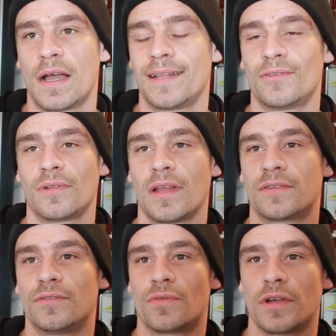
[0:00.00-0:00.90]
I don't
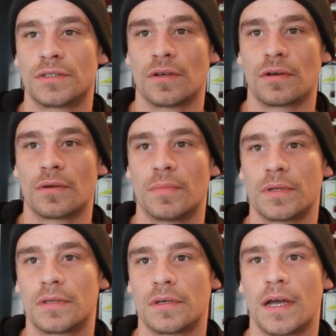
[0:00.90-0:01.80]
like to trash talk,
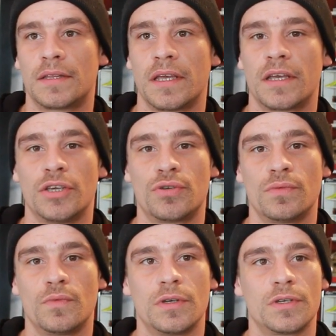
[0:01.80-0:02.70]
but I think he
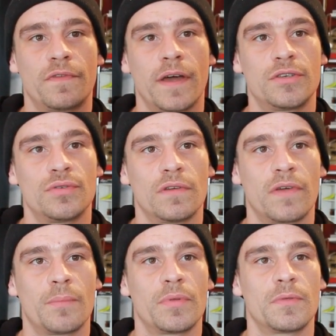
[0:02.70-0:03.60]
should. This fight should
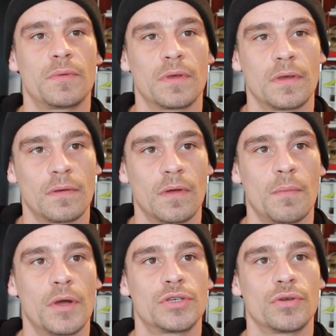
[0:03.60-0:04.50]
have happened
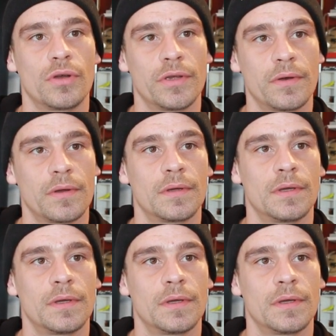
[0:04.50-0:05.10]
much earlier.